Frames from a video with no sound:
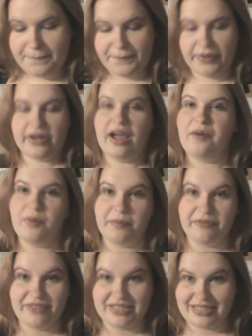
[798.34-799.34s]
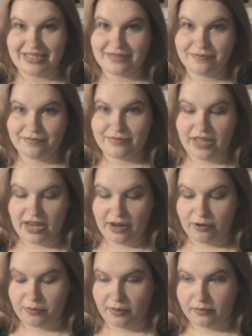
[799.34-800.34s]
But I will be visiting, and
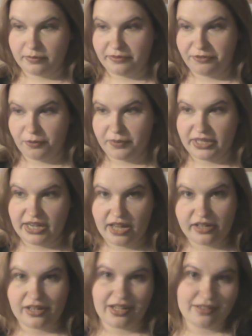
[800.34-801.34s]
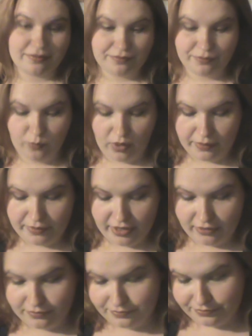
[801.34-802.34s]
I'll probably be filming and editing while I'm there.